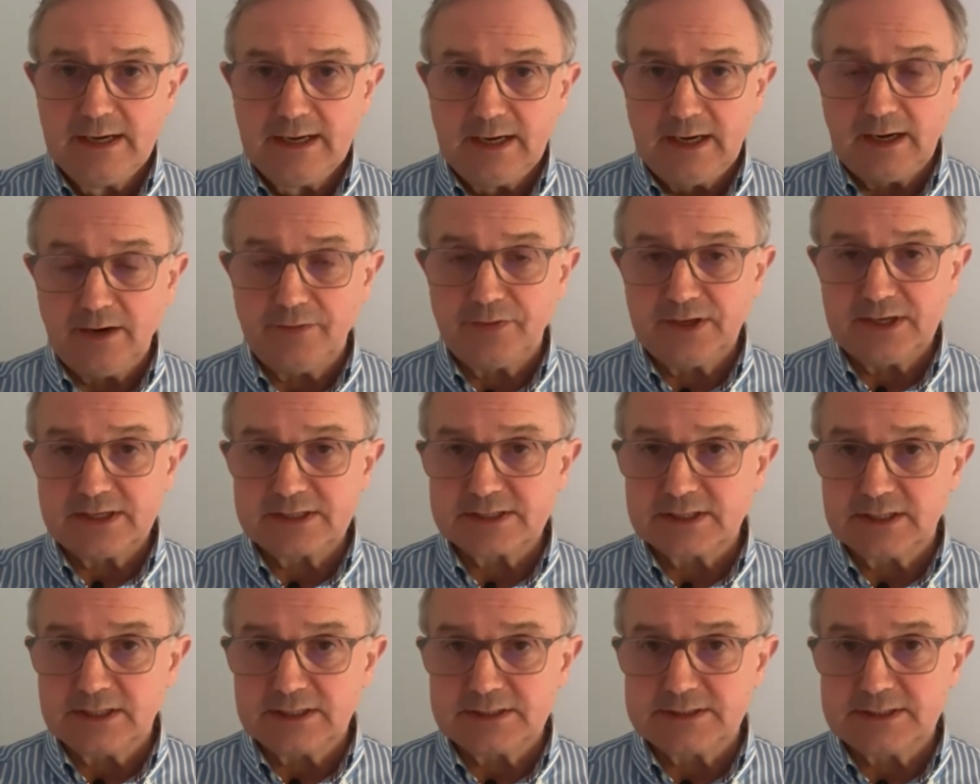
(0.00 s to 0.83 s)
And I think it's
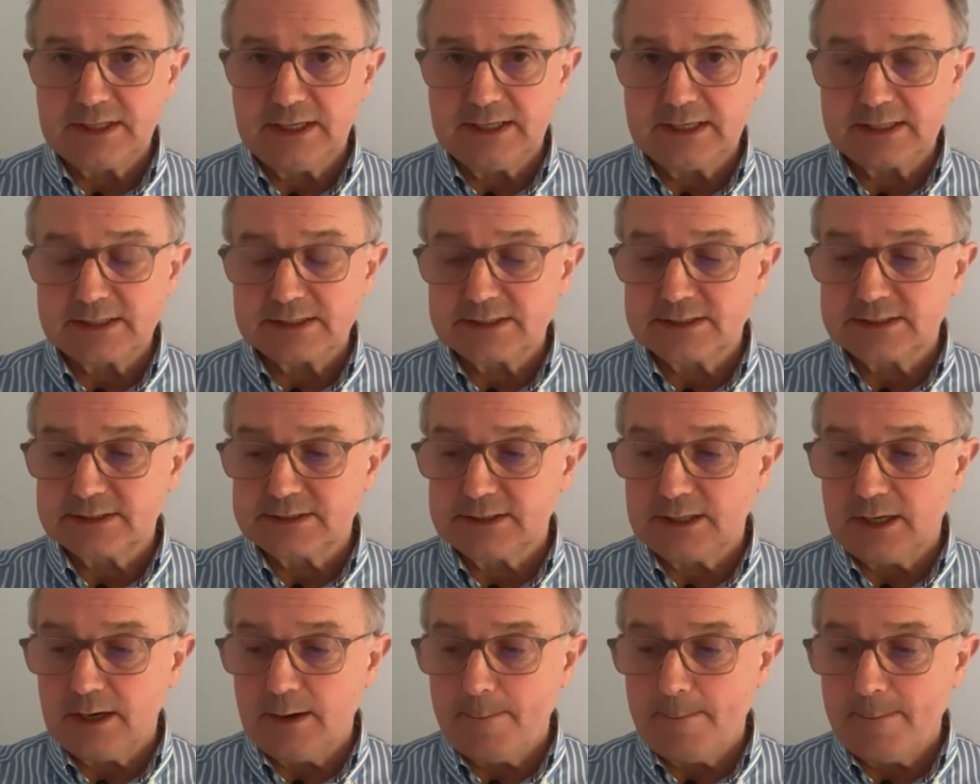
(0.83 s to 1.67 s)
going to take
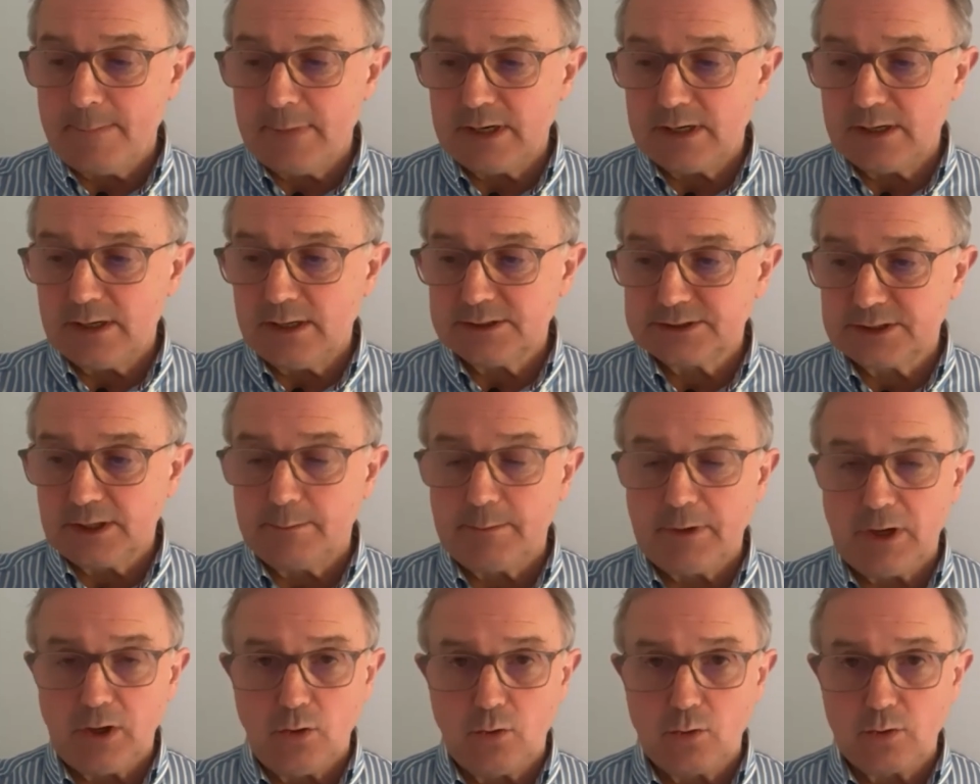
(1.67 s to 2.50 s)
some
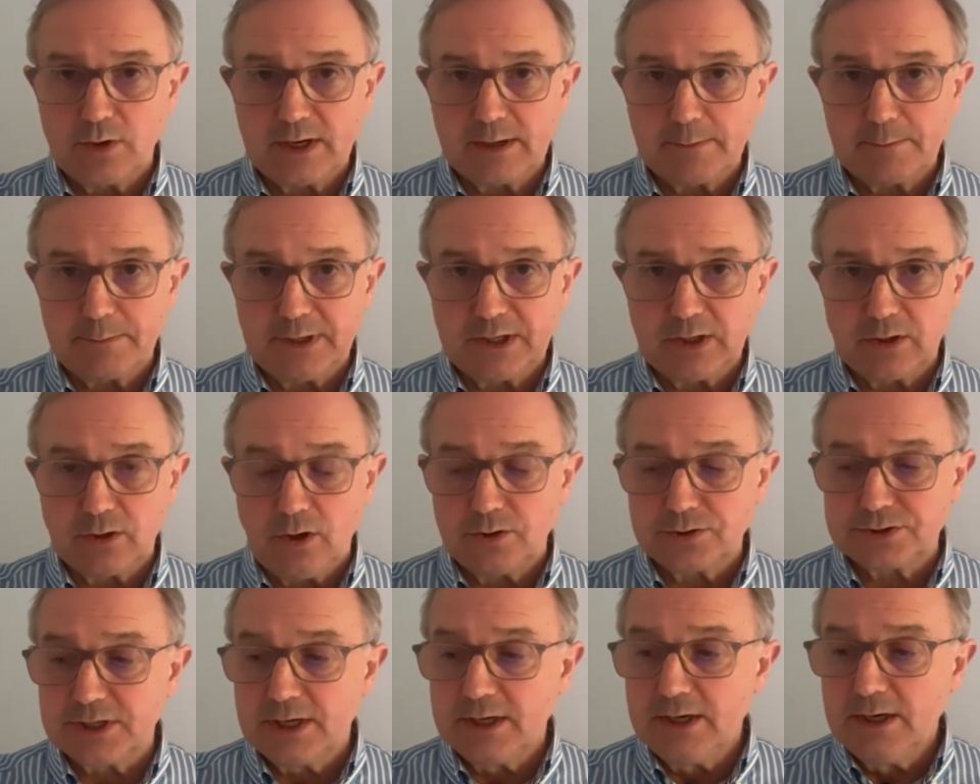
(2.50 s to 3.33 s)
holding
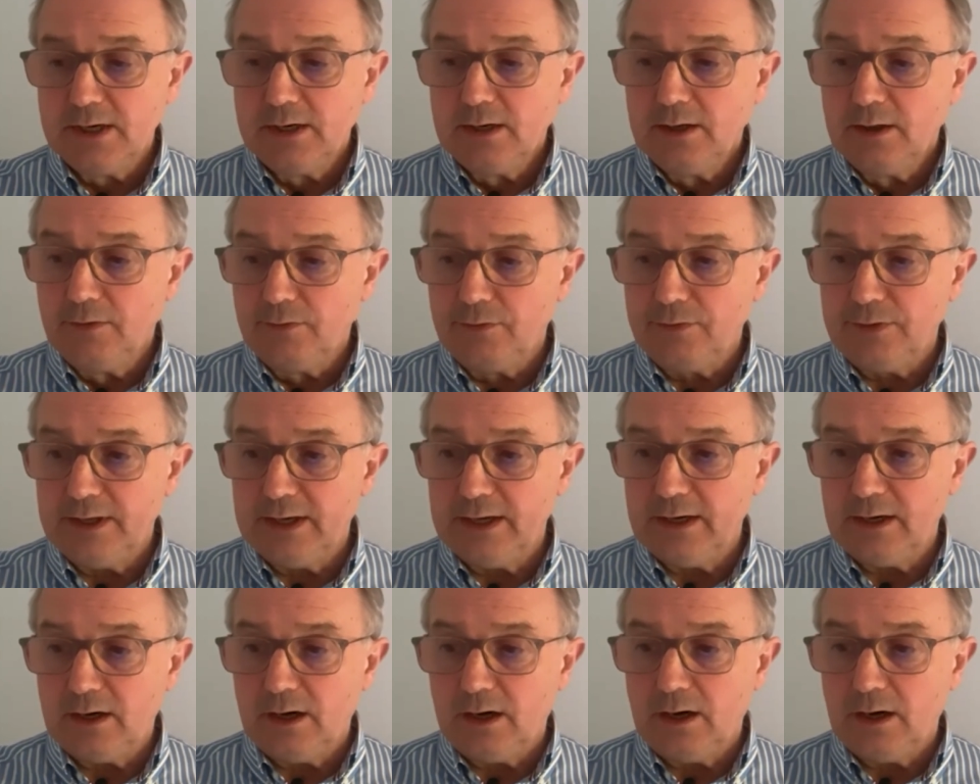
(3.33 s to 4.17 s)
because
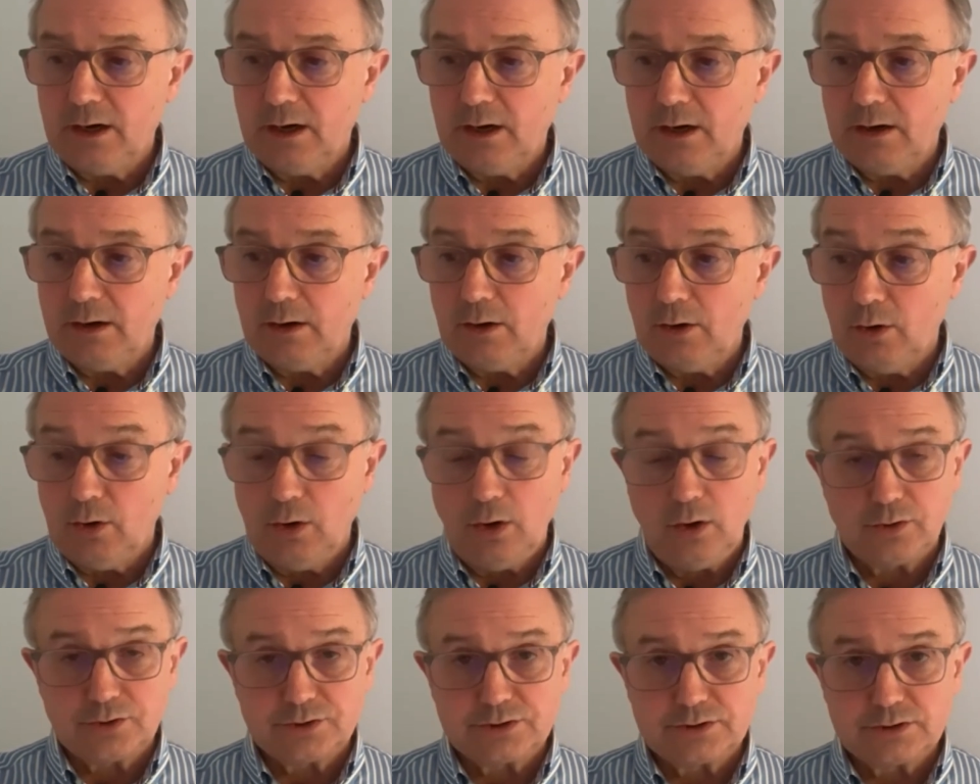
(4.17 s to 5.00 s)
there are
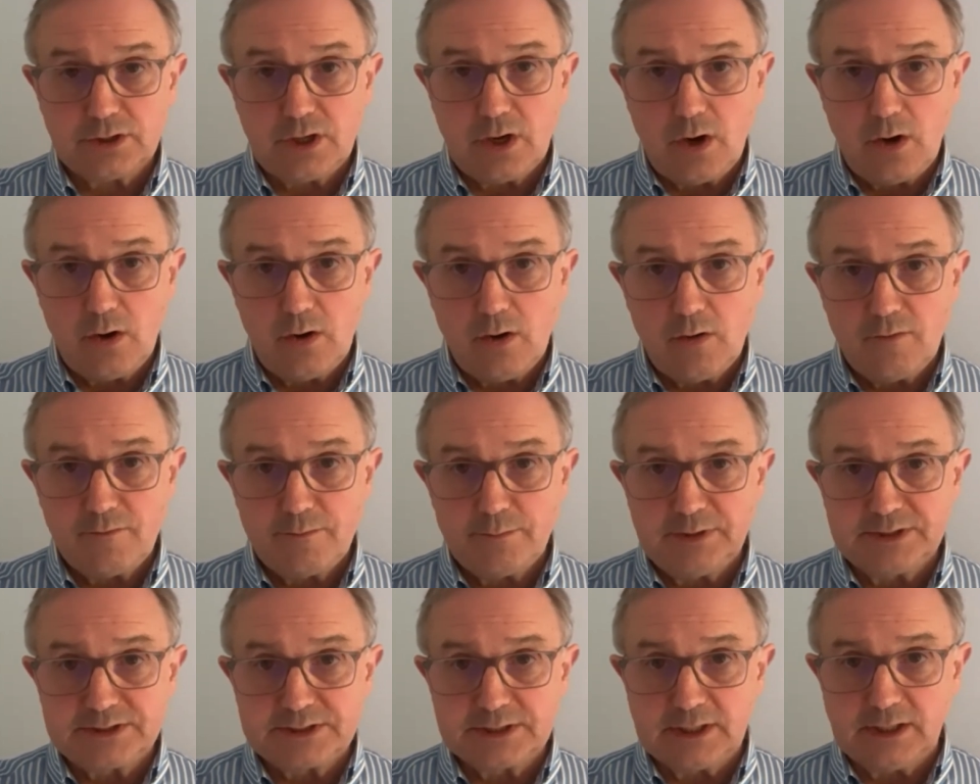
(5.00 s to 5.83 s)
lots of
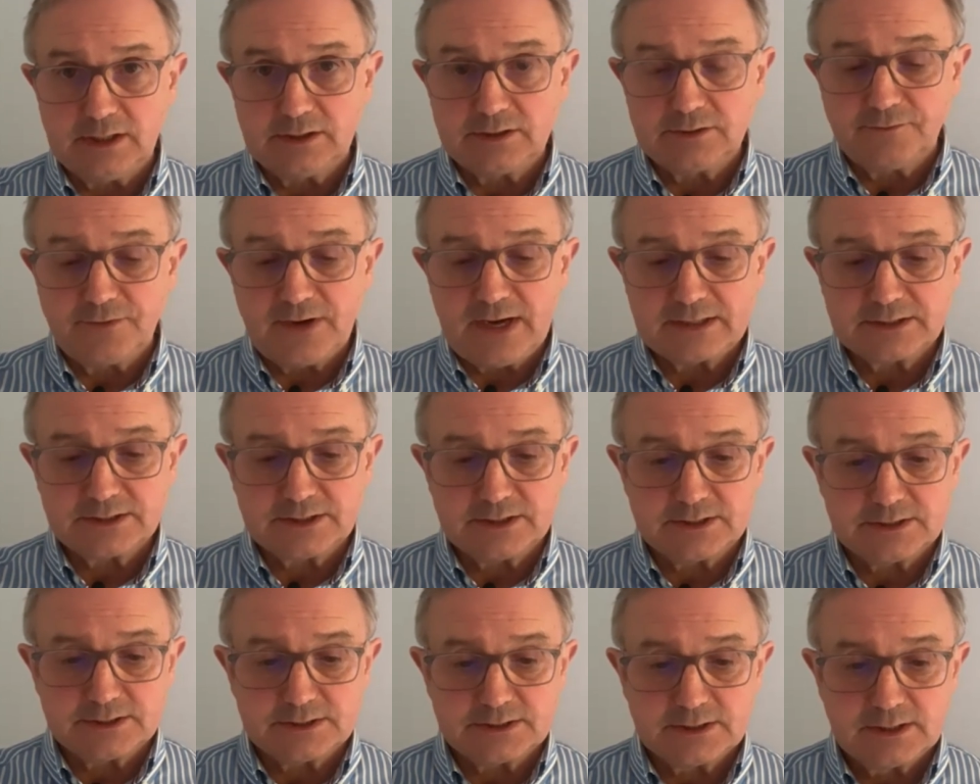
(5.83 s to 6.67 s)
mitigating
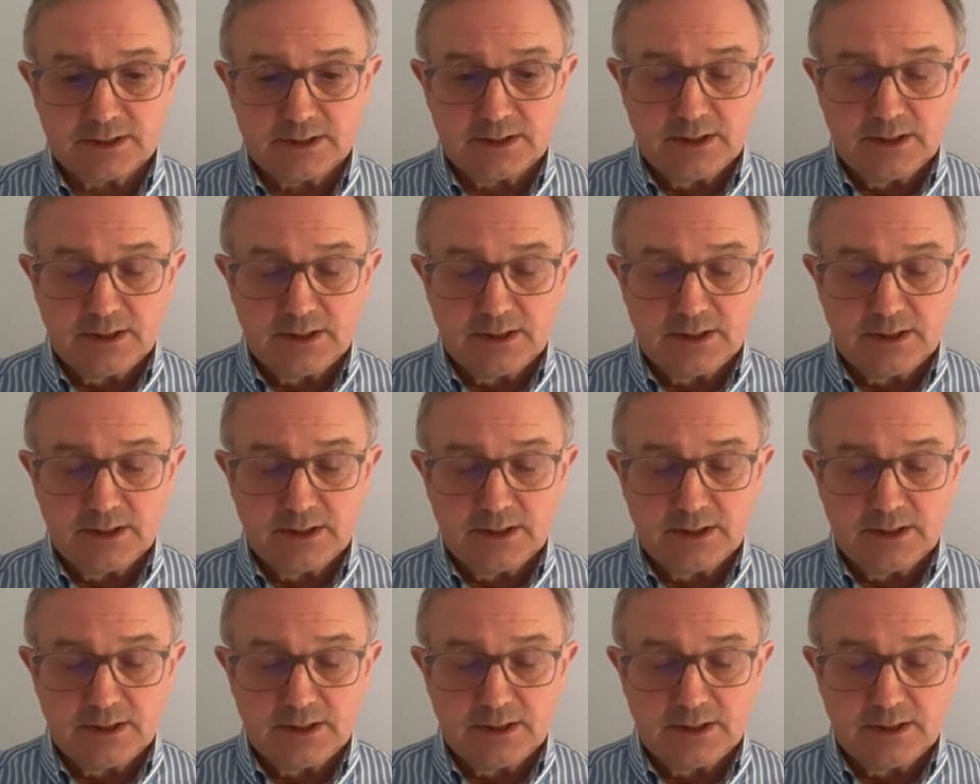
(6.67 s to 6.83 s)
factors.